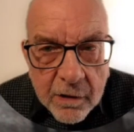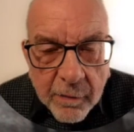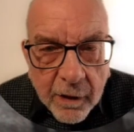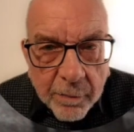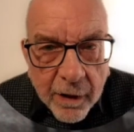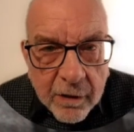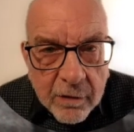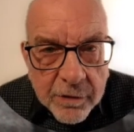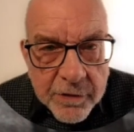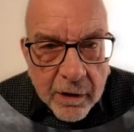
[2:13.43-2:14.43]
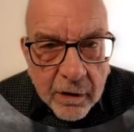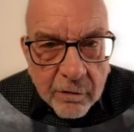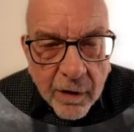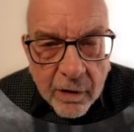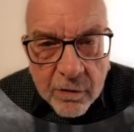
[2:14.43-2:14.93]
to make a practical
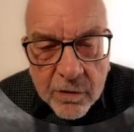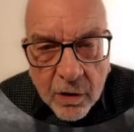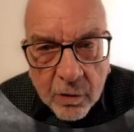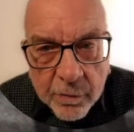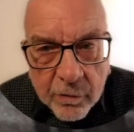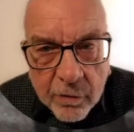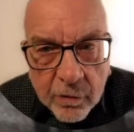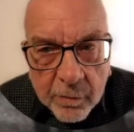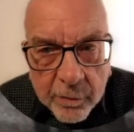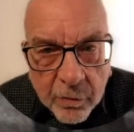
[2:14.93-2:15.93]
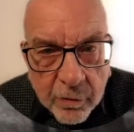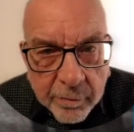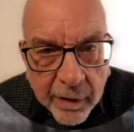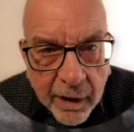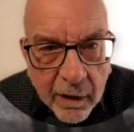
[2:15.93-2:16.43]
study of how the toll booth could be
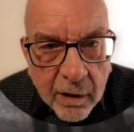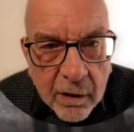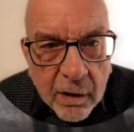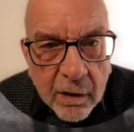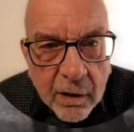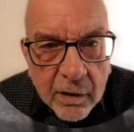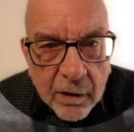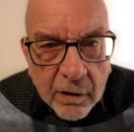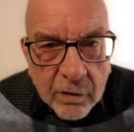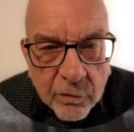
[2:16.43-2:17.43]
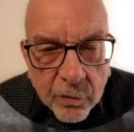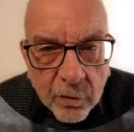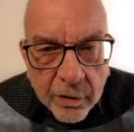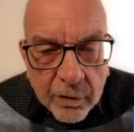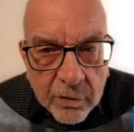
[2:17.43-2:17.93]
brought back into
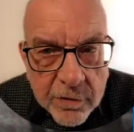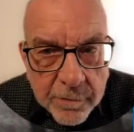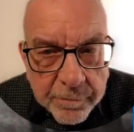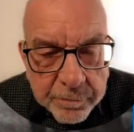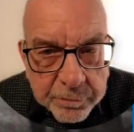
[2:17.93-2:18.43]
full use.